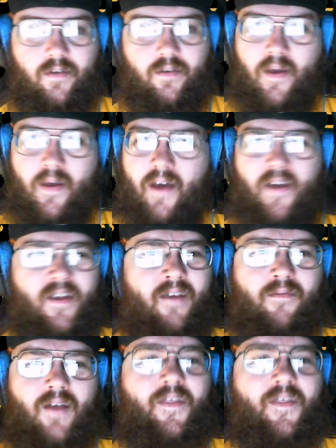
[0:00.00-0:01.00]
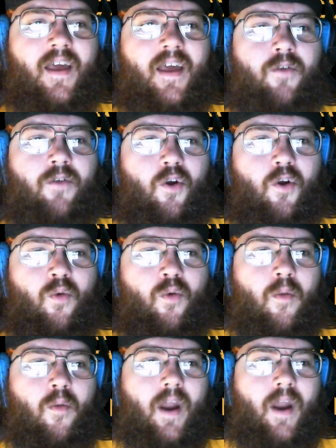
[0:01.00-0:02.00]
I mean, I think I even heard a rumor
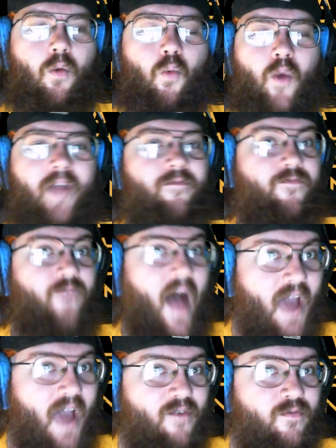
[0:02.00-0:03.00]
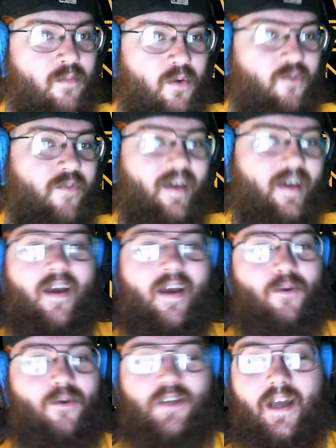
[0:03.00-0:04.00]
about a Red 5 movie,
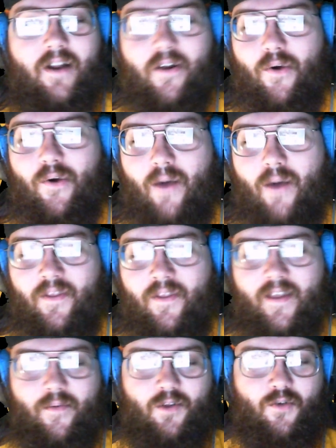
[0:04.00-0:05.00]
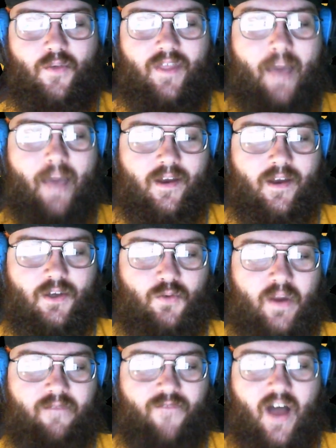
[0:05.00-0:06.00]
which I don't know what they would do with that because
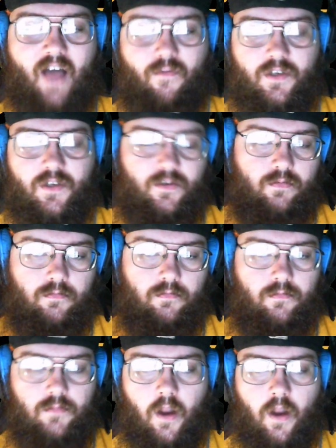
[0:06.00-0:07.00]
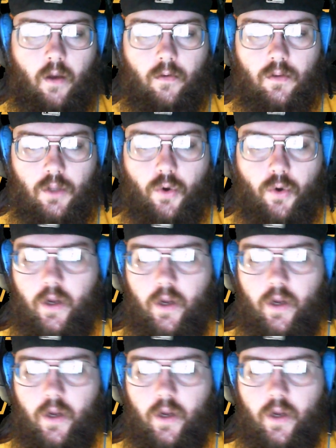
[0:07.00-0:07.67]
Red 5 was Luke,